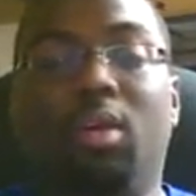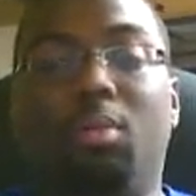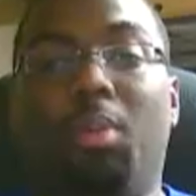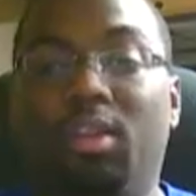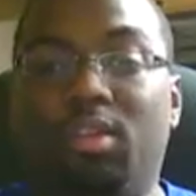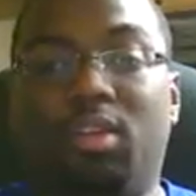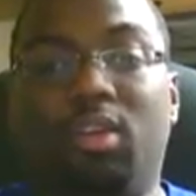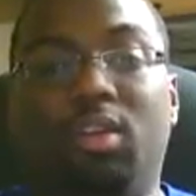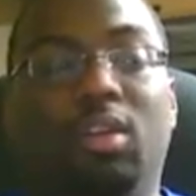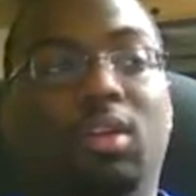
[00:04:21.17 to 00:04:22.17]

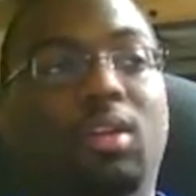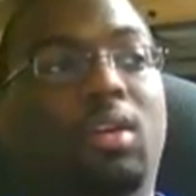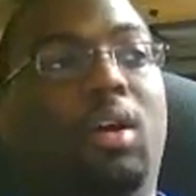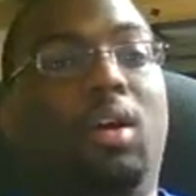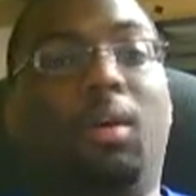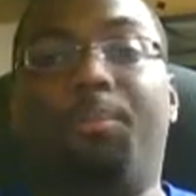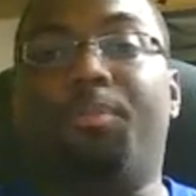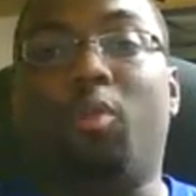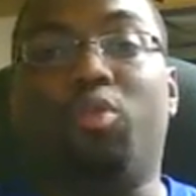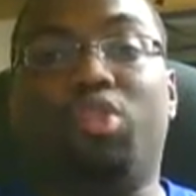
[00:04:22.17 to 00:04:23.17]
basically.
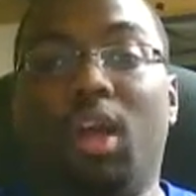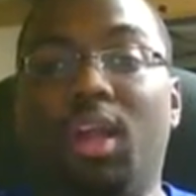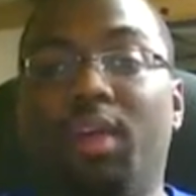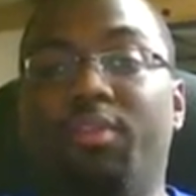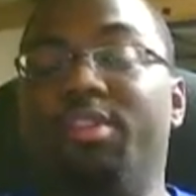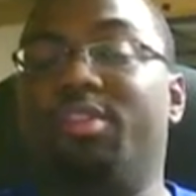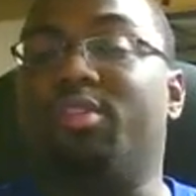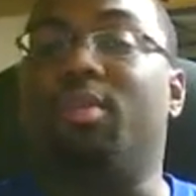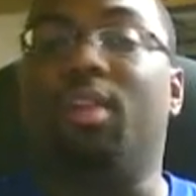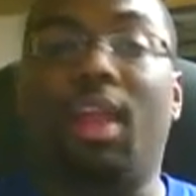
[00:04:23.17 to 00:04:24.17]
Rashad Evans,
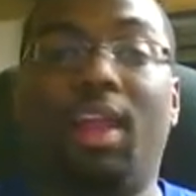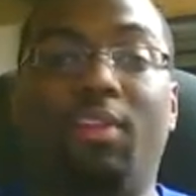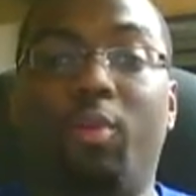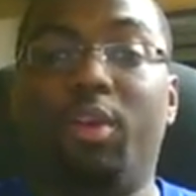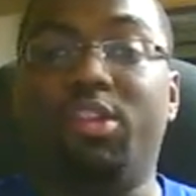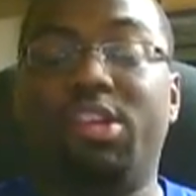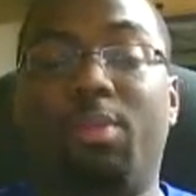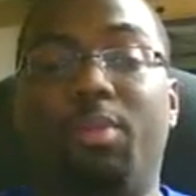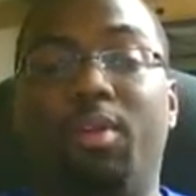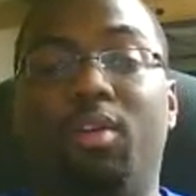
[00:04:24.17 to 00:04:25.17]
light heavyweight
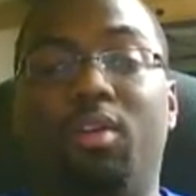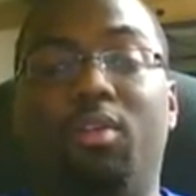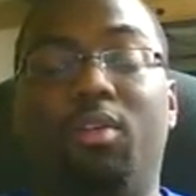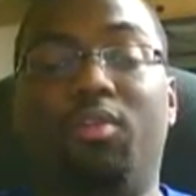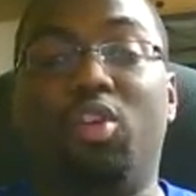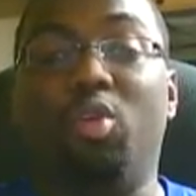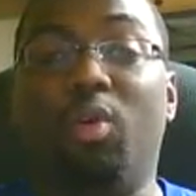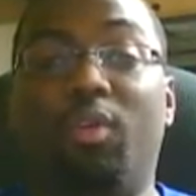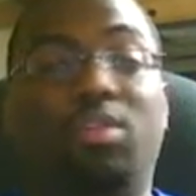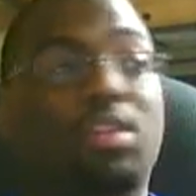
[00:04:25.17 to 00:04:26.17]
champion of the
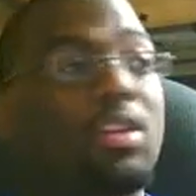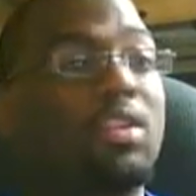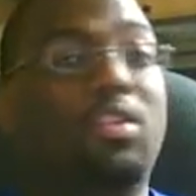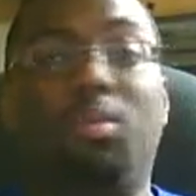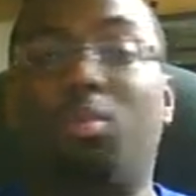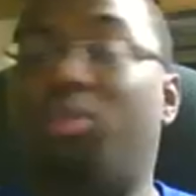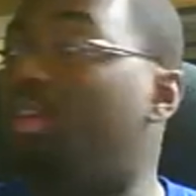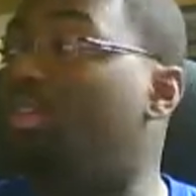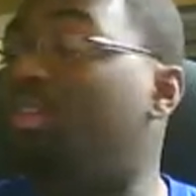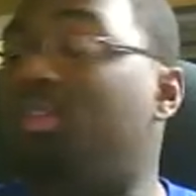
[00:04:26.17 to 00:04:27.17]
UFC. This is some
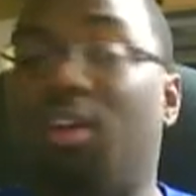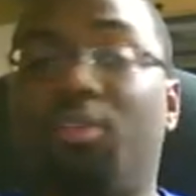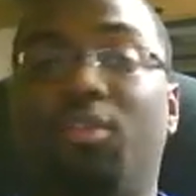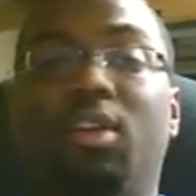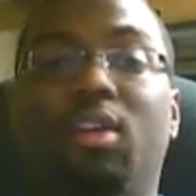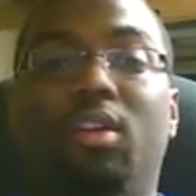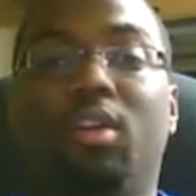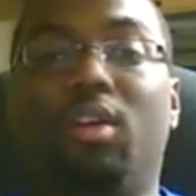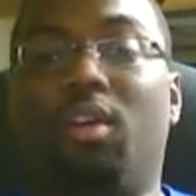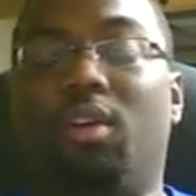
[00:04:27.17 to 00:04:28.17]
crazy stuff.
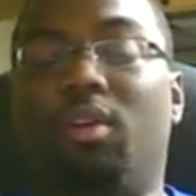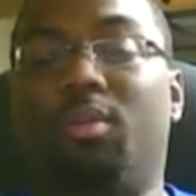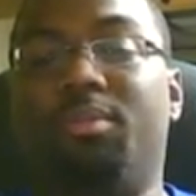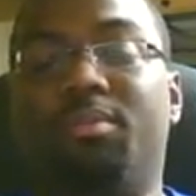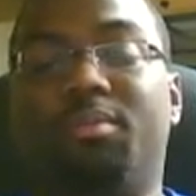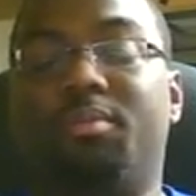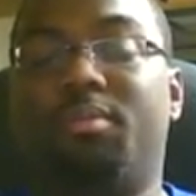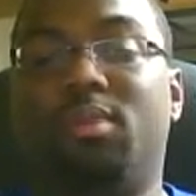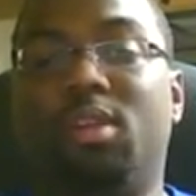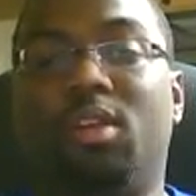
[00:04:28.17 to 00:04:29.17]
The
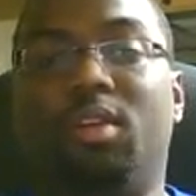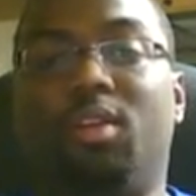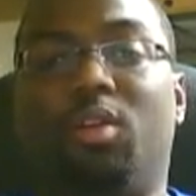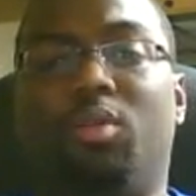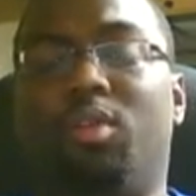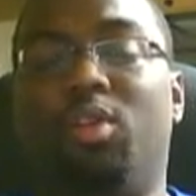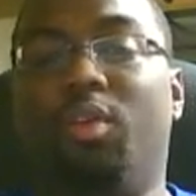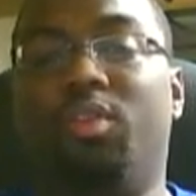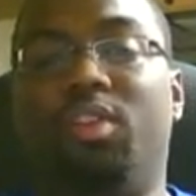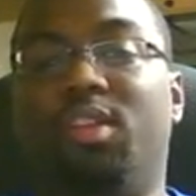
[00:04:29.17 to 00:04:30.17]

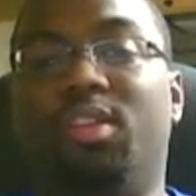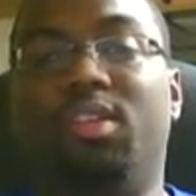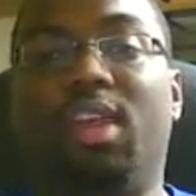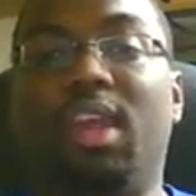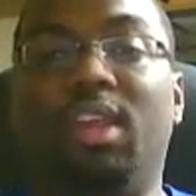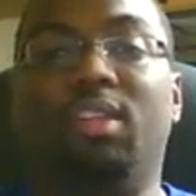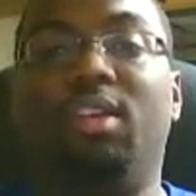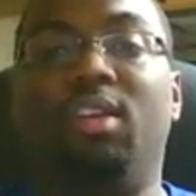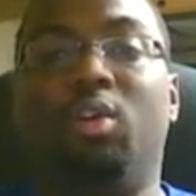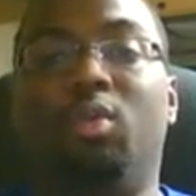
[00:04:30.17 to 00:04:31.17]
UFC says he's
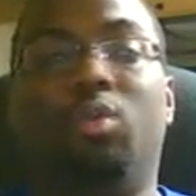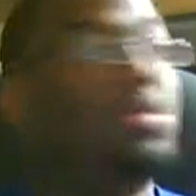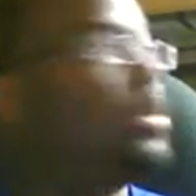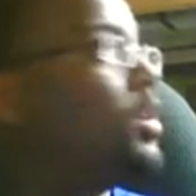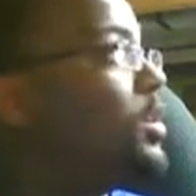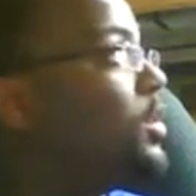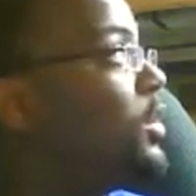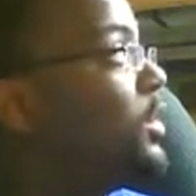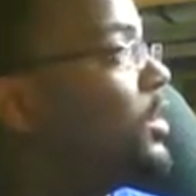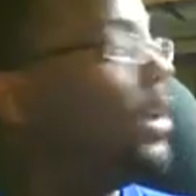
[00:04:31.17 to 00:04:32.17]
18-0-1.
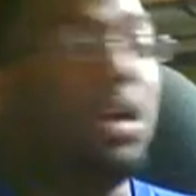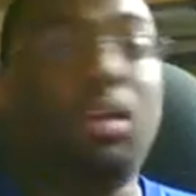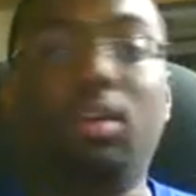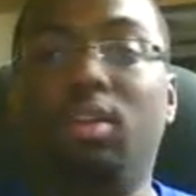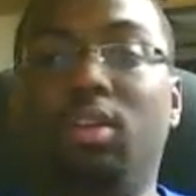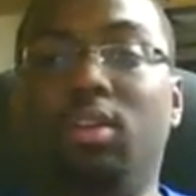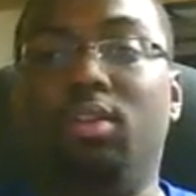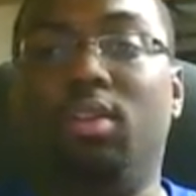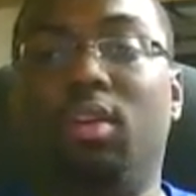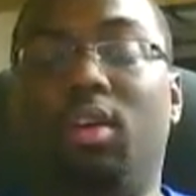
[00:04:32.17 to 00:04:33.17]
He's not.
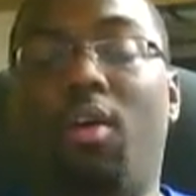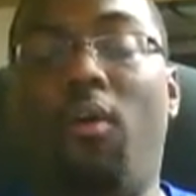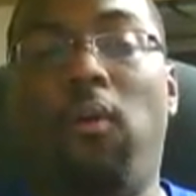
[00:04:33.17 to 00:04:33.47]
I